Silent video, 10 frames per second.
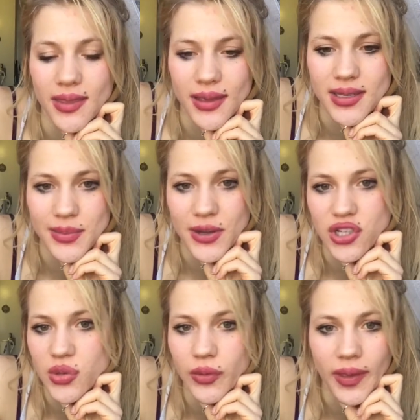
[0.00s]
I think,
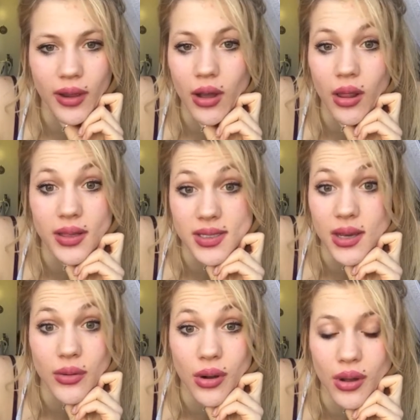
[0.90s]
especially when they call us
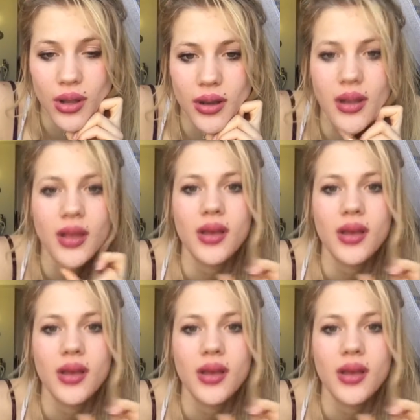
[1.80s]
out on